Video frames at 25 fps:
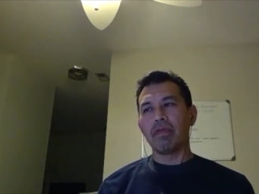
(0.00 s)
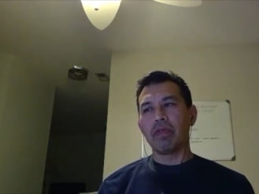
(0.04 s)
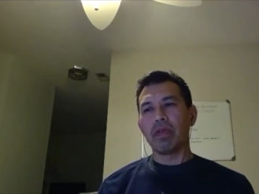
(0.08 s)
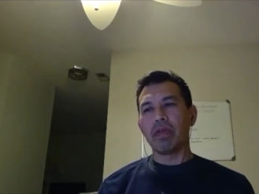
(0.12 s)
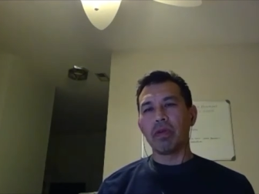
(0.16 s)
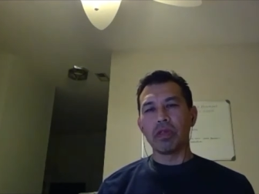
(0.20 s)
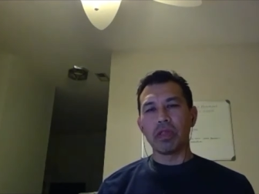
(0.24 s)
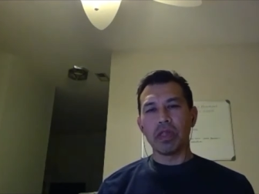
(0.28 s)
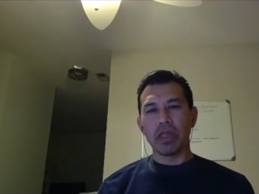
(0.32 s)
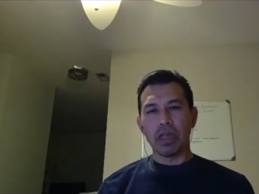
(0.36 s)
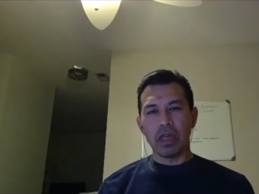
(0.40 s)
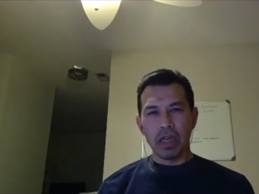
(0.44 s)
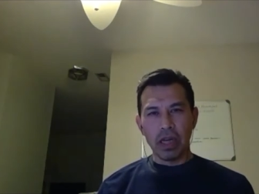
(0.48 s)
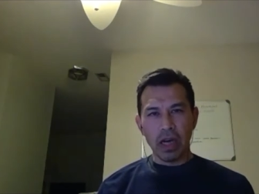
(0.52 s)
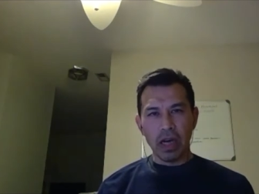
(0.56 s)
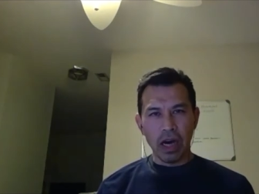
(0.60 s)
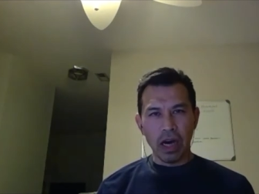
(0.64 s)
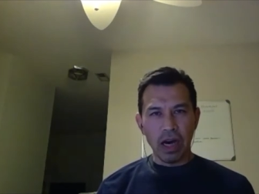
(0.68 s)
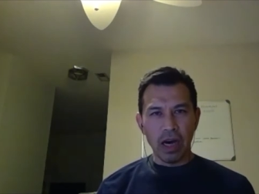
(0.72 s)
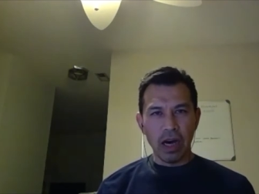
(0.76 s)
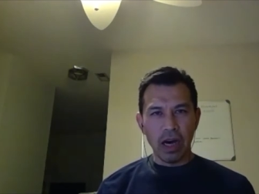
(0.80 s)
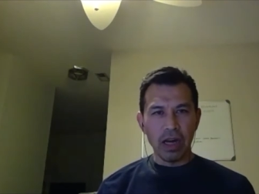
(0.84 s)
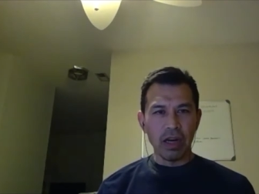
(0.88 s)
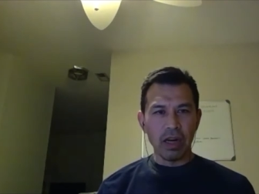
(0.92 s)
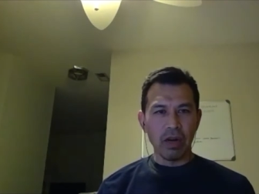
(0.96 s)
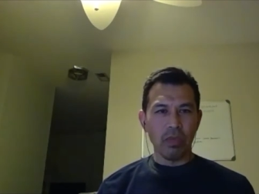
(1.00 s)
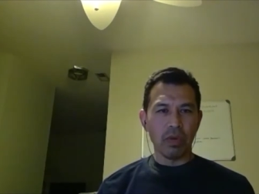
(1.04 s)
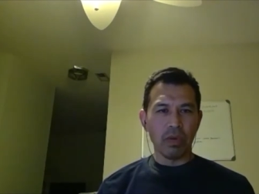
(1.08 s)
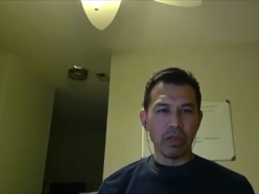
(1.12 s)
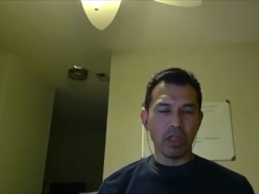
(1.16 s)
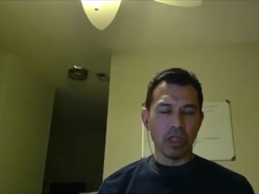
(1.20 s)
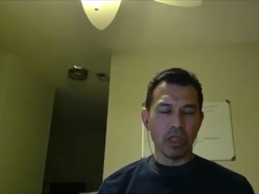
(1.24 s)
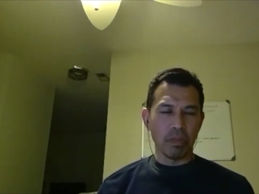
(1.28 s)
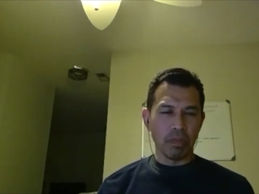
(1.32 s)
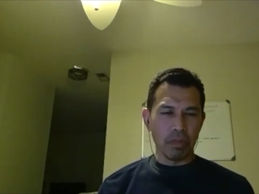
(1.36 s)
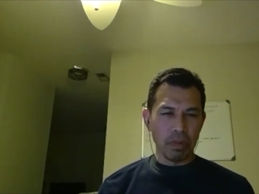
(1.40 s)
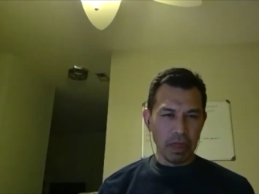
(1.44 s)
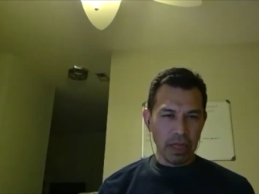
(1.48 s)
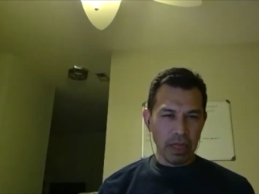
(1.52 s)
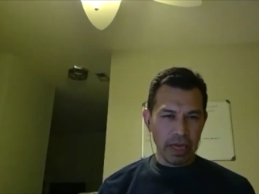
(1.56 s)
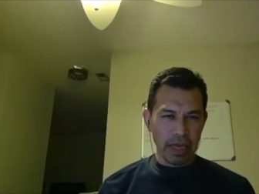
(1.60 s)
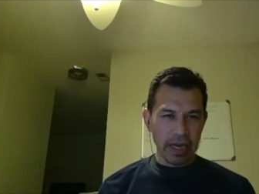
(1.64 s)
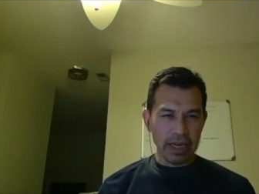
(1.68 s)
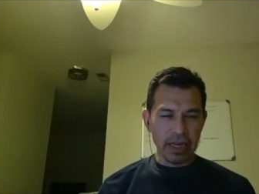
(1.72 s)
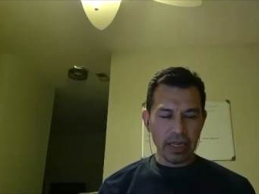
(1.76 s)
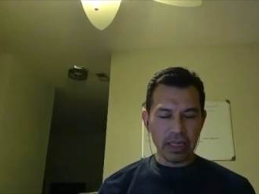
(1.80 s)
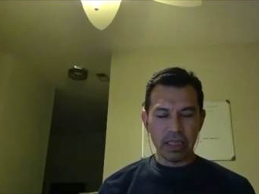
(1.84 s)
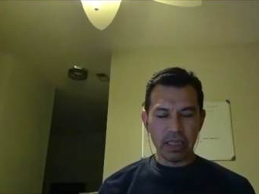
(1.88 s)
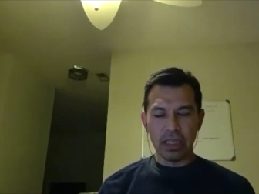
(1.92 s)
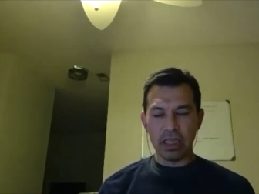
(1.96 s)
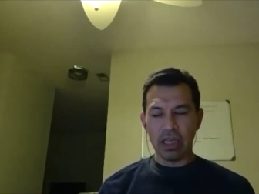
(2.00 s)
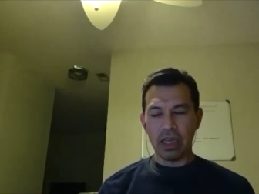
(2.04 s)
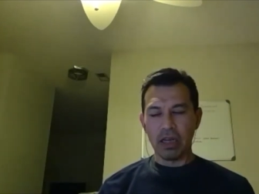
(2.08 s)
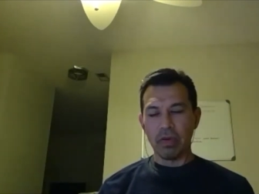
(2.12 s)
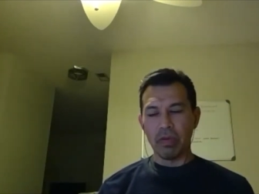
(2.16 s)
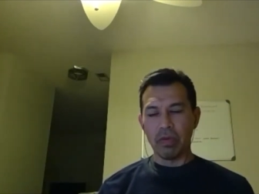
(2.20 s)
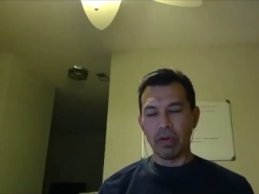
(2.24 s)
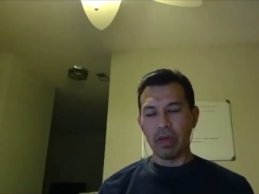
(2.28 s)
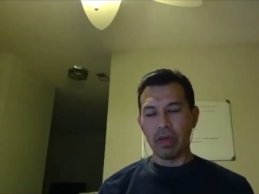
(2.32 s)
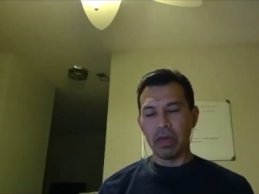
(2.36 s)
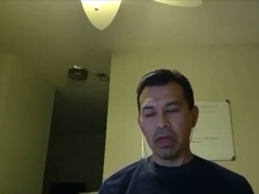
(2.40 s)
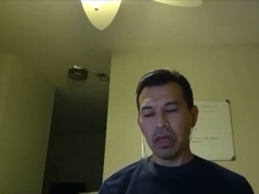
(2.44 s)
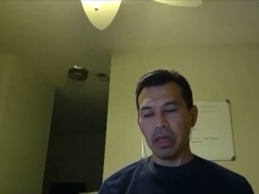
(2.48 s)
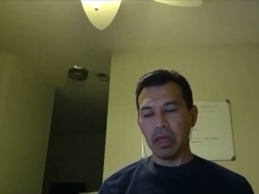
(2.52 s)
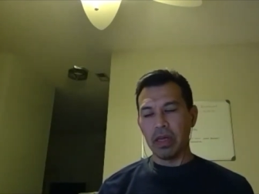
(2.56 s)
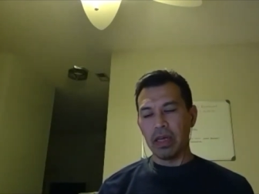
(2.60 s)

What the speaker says: there's a God and what's his plan, etc.